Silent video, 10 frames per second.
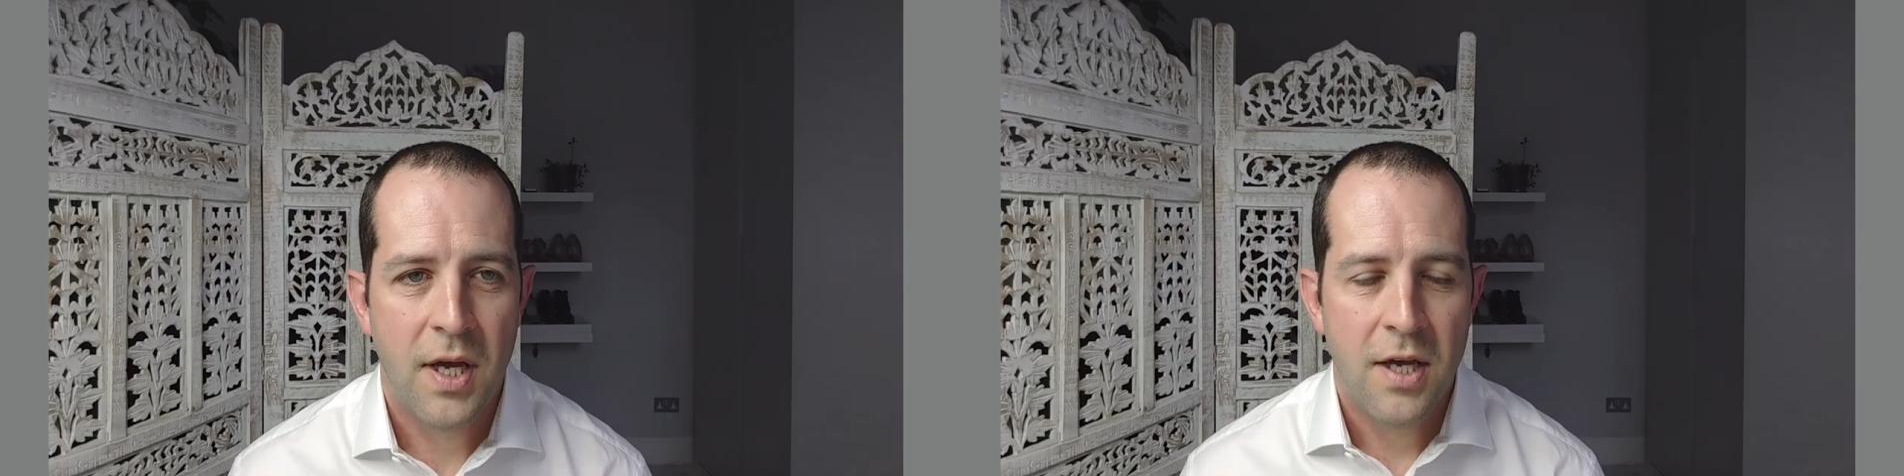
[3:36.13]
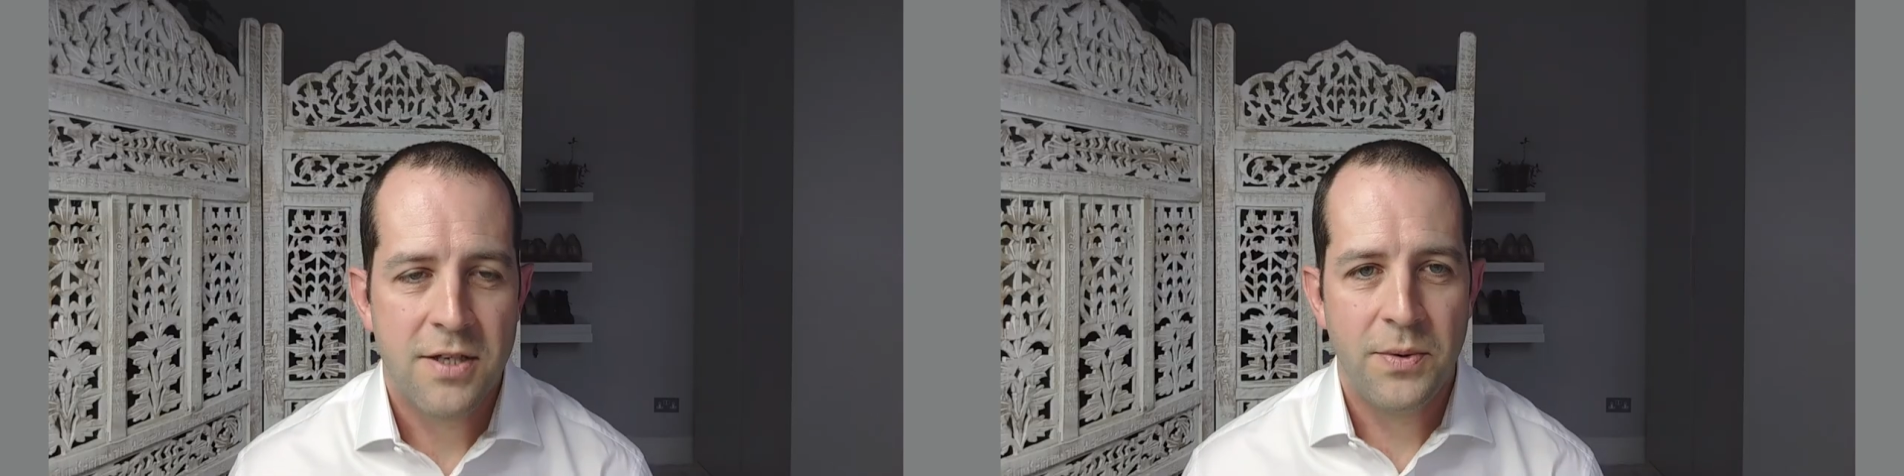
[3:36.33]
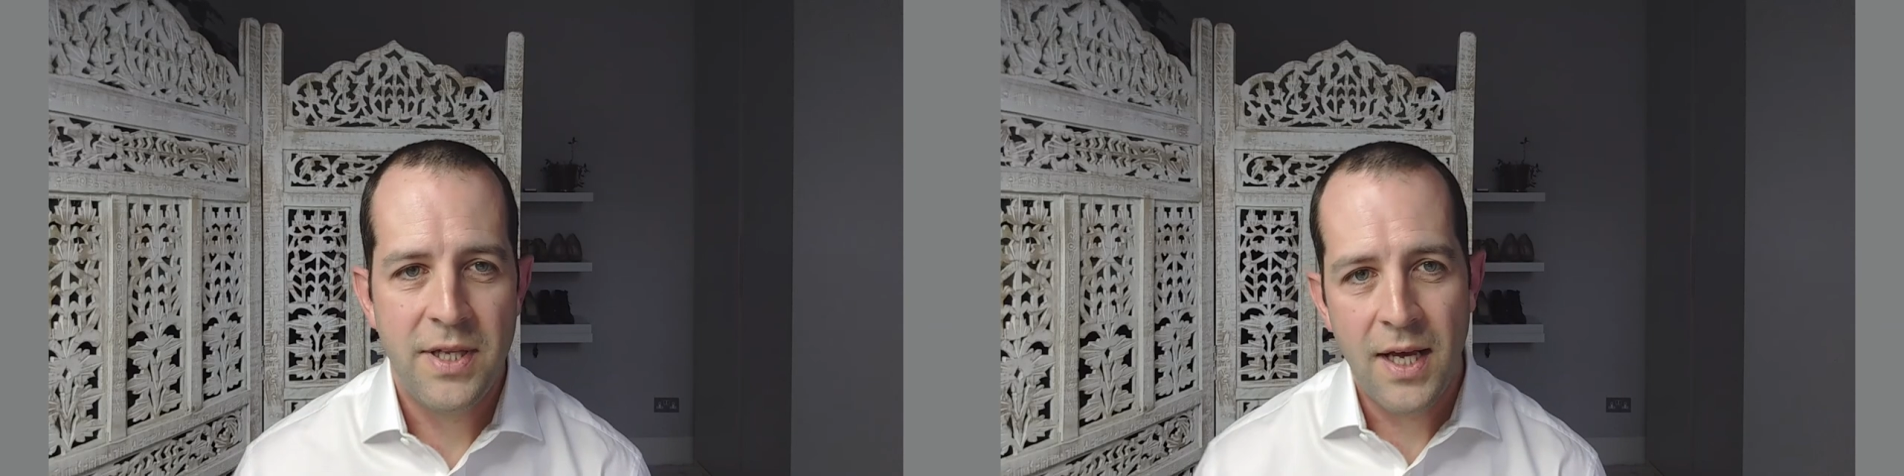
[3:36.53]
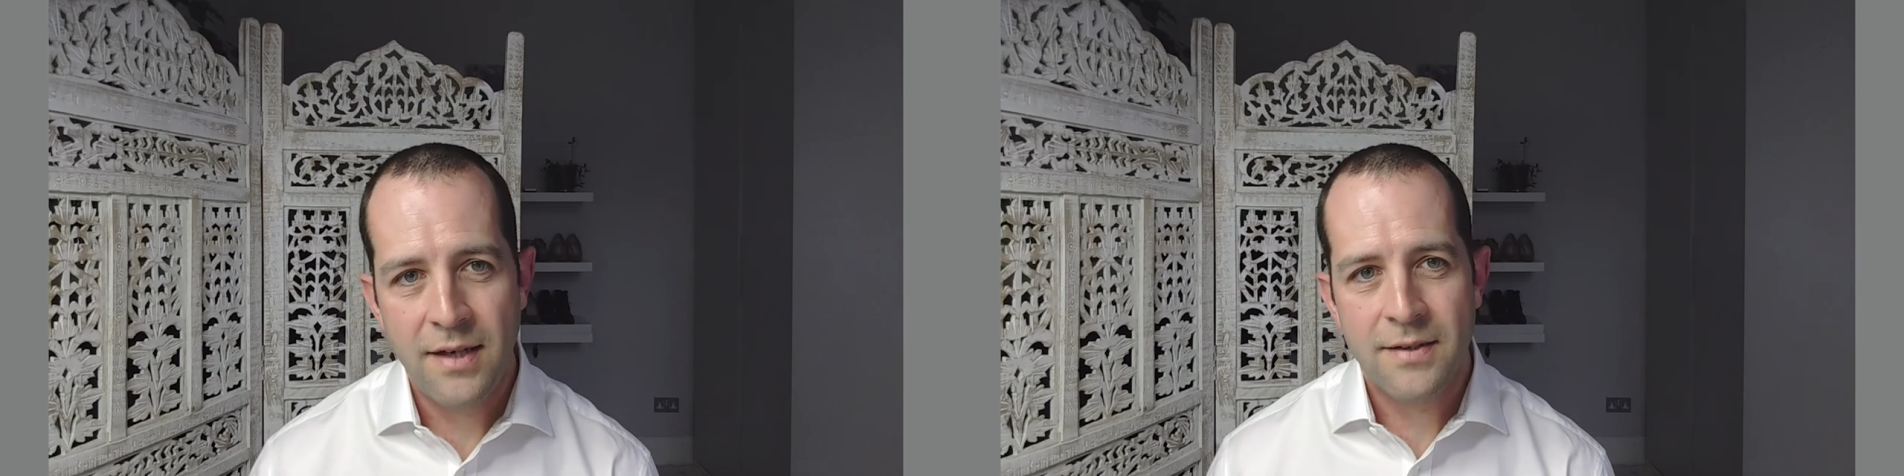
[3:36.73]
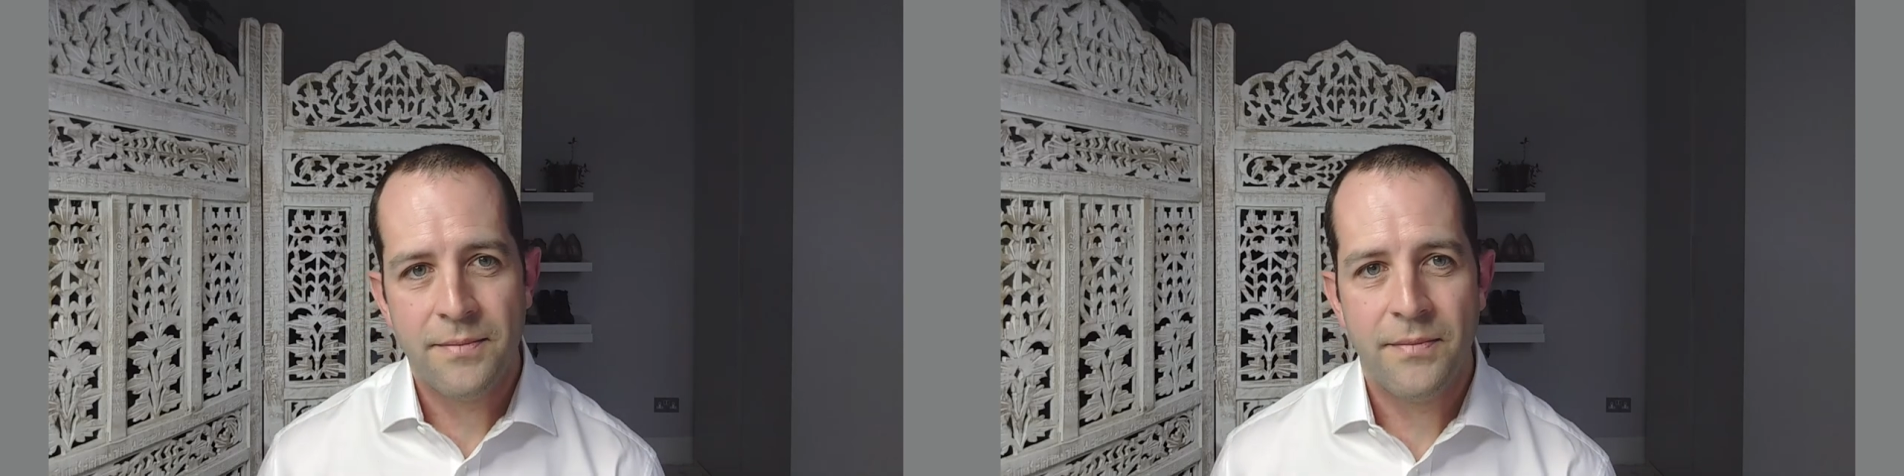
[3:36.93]
So in the
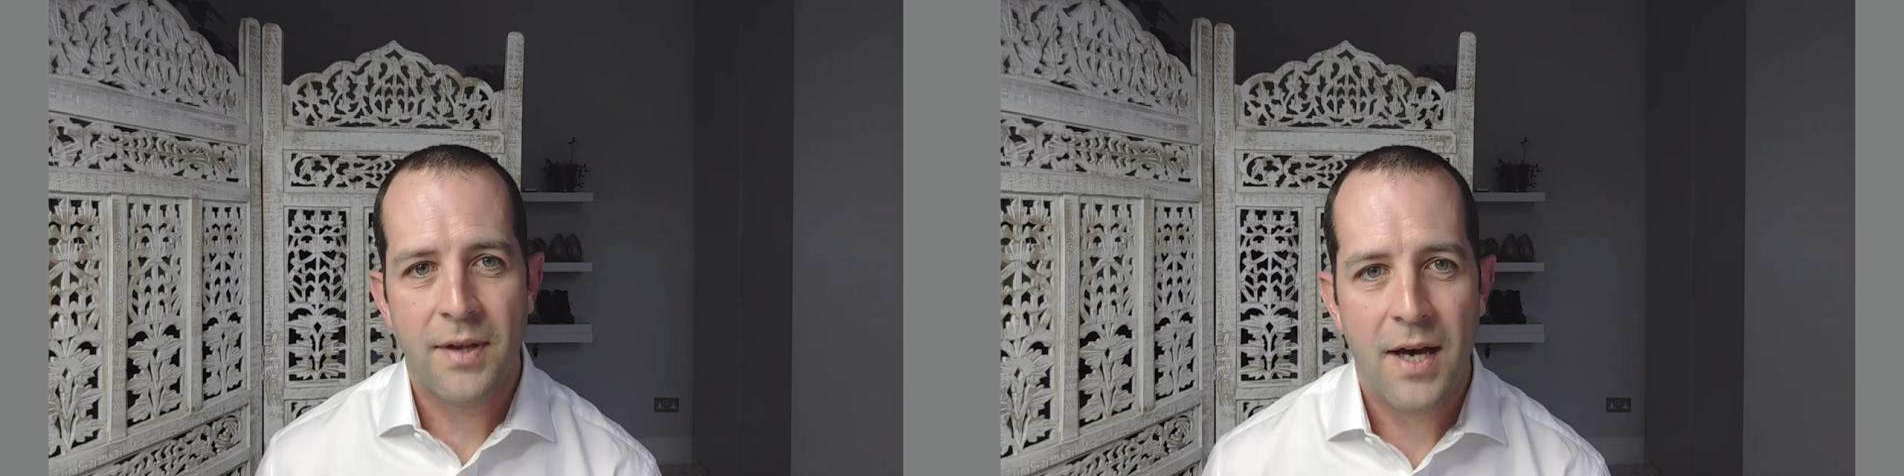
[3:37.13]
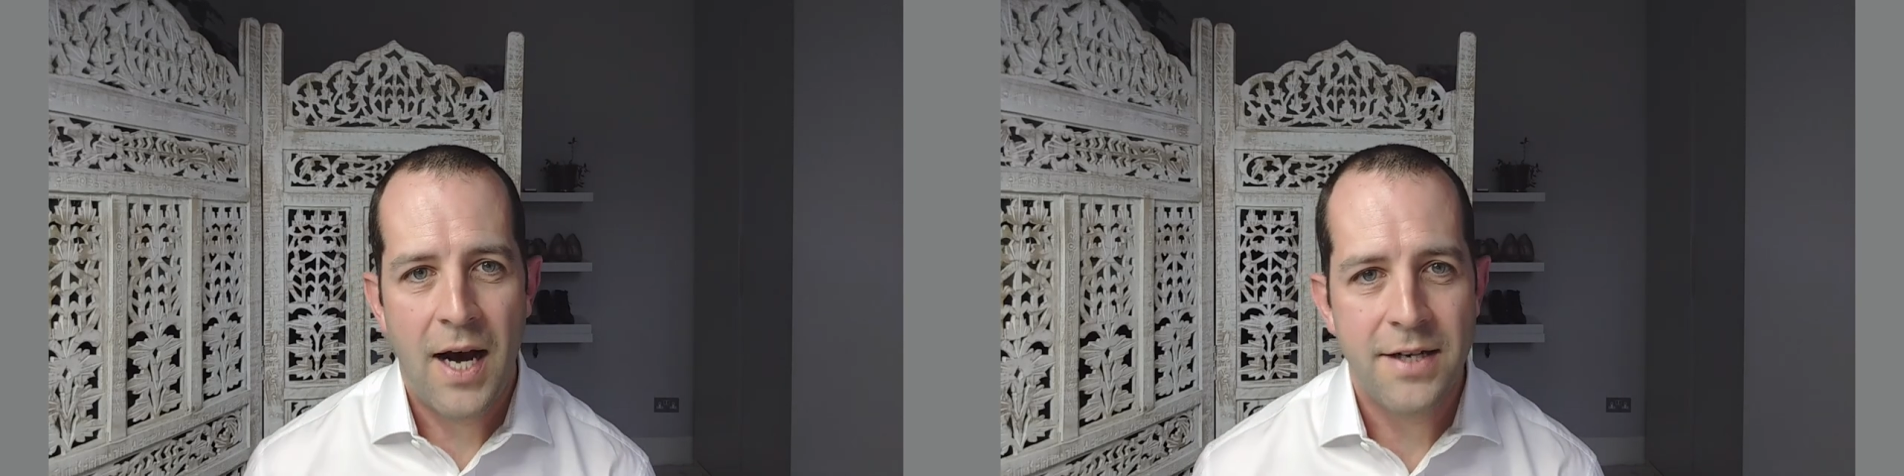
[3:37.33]
end, I